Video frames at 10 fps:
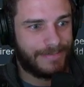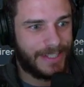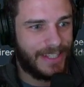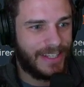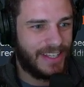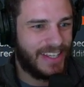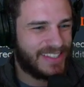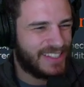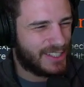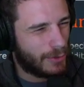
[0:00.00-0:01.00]

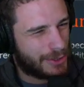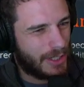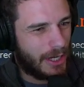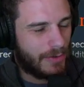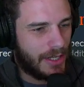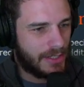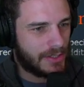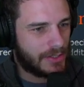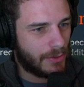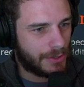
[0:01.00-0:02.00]
It's a social layer, right? It's
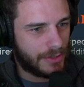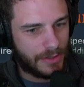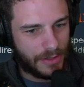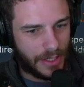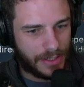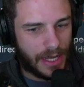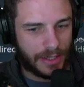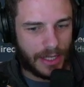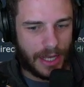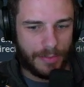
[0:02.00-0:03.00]
a social attack
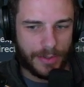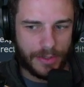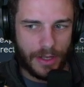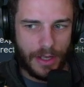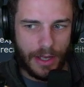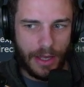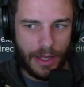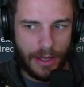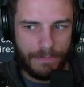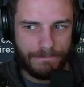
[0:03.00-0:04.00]
that happened.
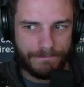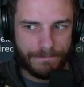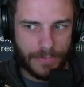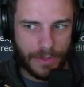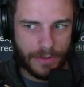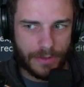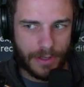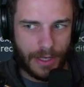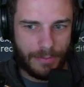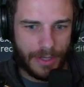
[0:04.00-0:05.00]
I'm
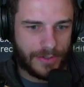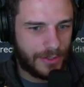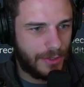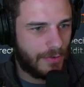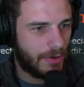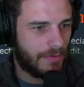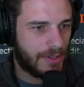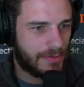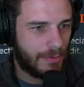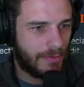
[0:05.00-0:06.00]
guessing you've heard of
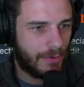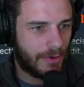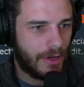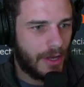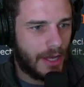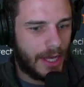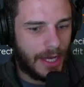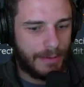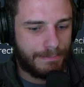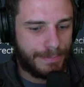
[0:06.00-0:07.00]
this before,
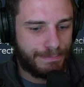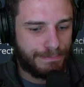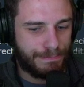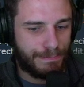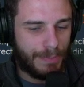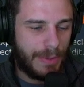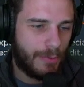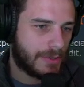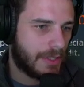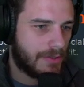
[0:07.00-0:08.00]
but people
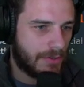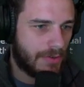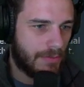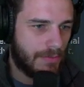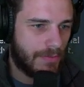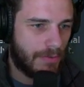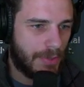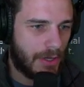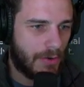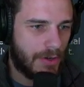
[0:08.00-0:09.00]
were censored from
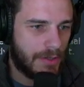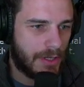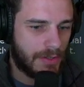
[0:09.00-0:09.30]
Bitcoin.